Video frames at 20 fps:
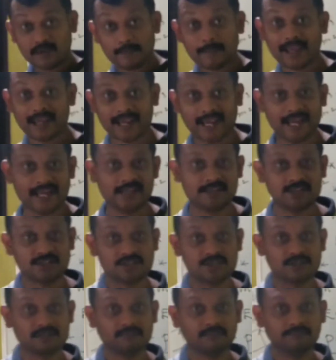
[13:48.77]
may get
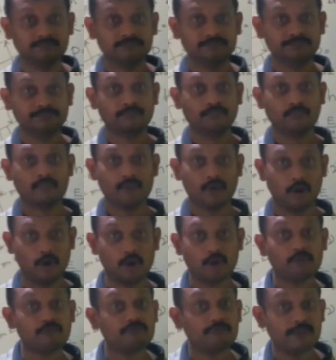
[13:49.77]

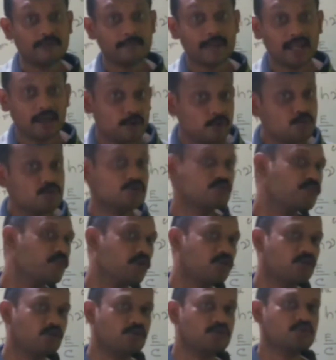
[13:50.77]
or we may lose
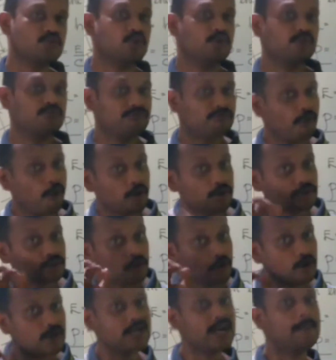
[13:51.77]
photons. So
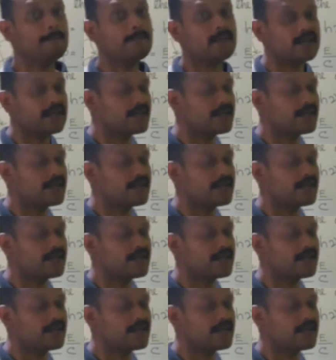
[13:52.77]
photon number